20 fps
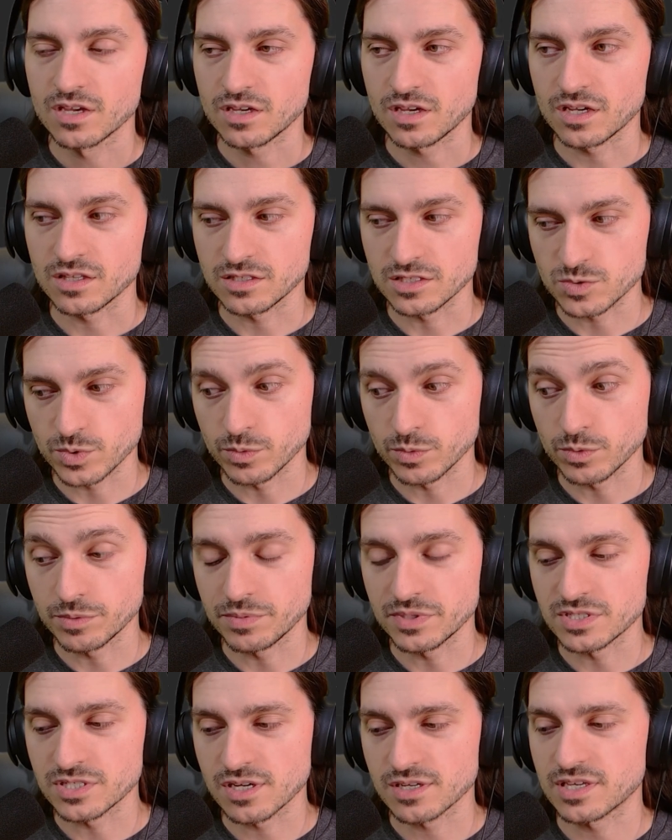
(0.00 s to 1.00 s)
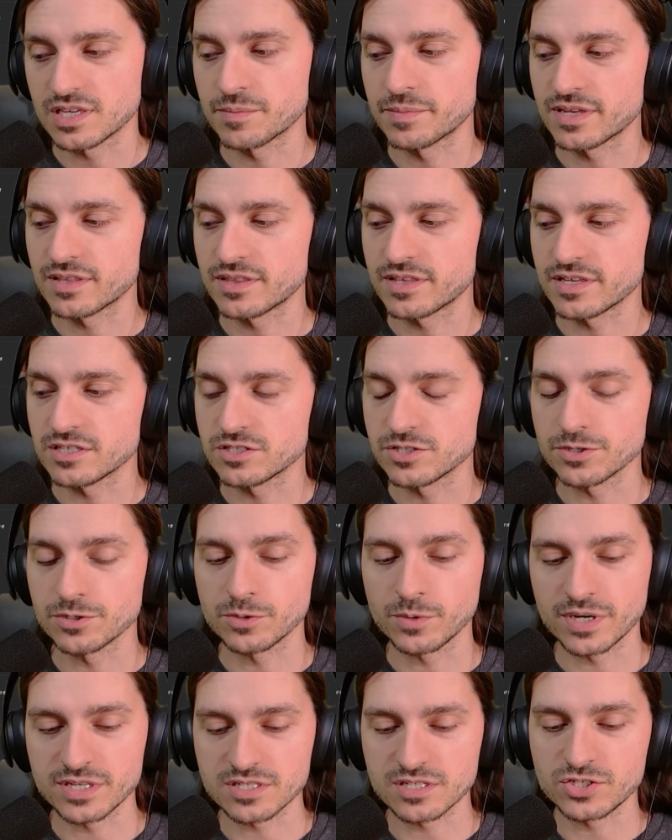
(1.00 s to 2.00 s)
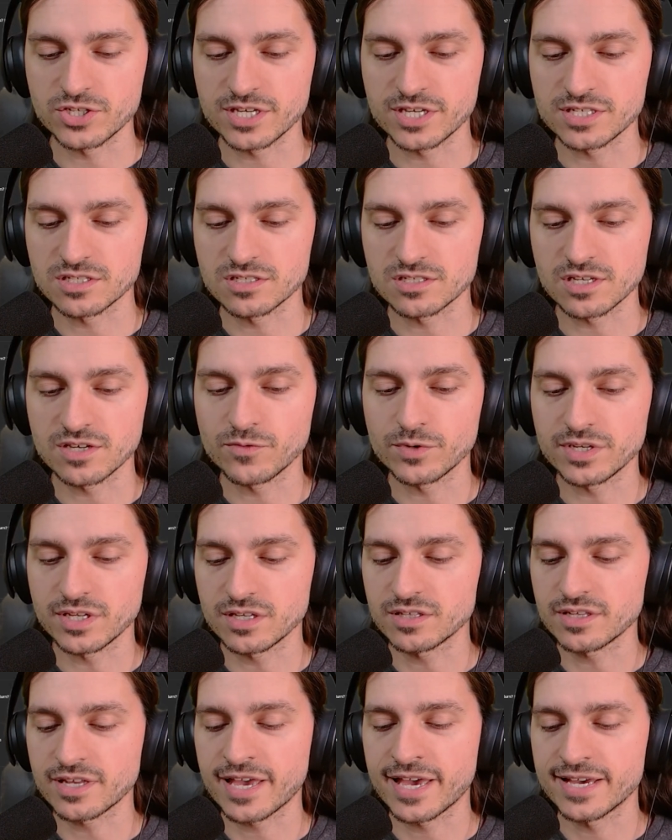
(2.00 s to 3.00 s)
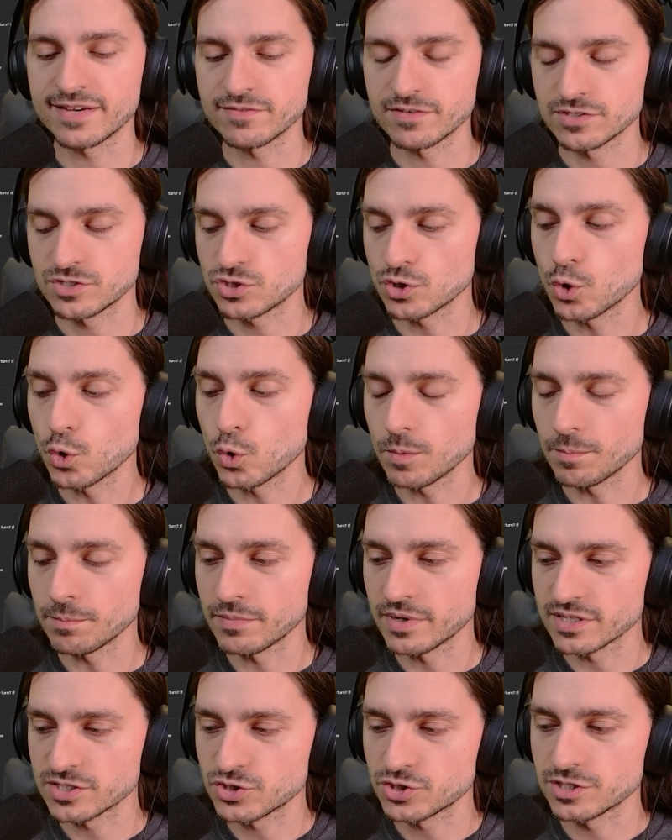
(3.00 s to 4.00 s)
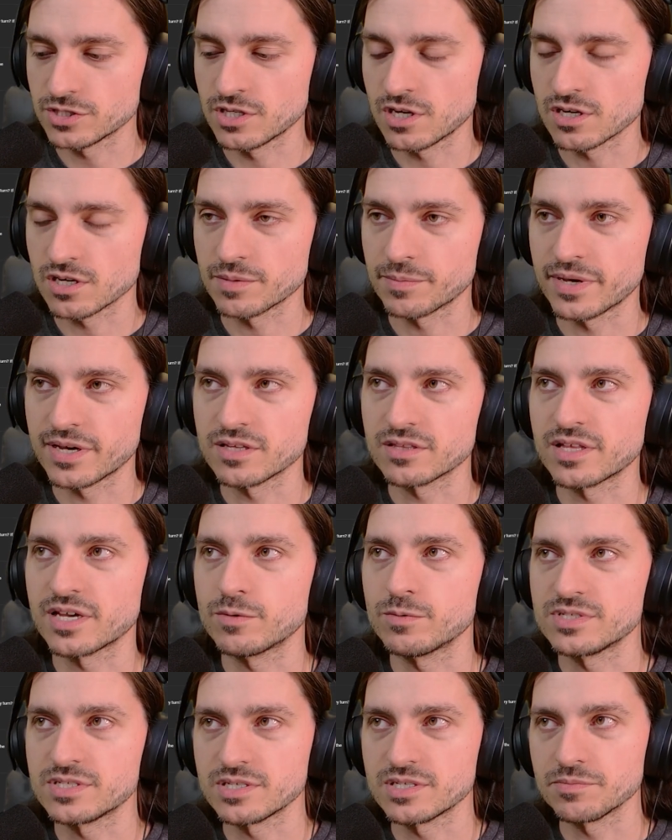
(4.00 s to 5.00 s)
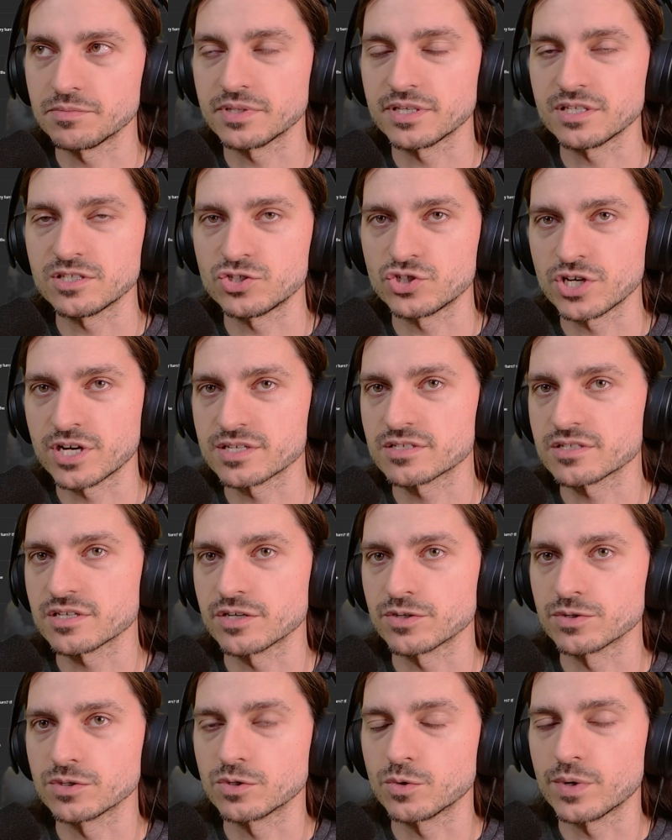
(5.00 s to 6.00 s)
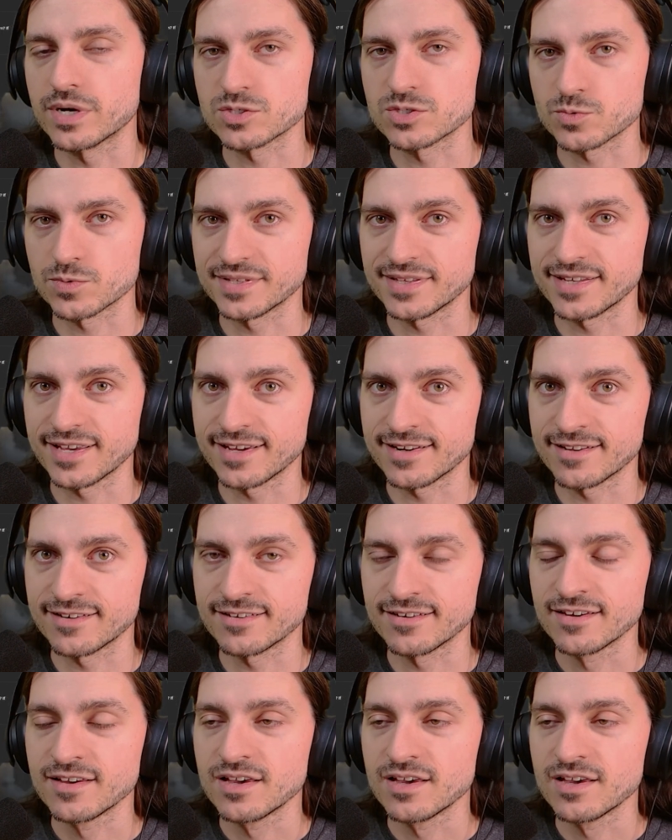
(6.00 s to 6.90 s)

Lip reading: At least we would be talking about things HeroQuest adjacent if we didn't have so much to talk about that was simply just HeroQuest related.